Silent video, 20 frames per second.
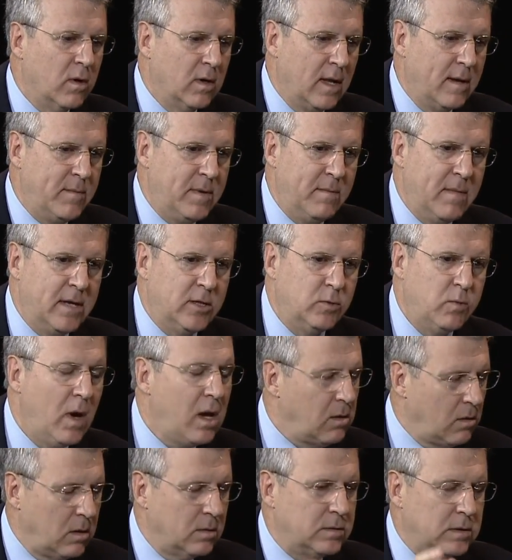Let me mention,
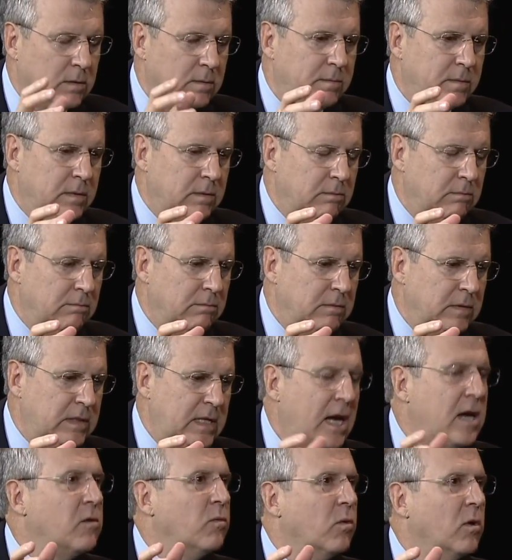the
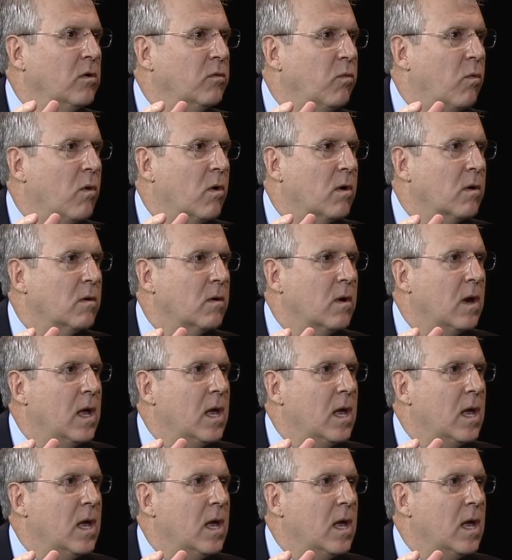Second World War,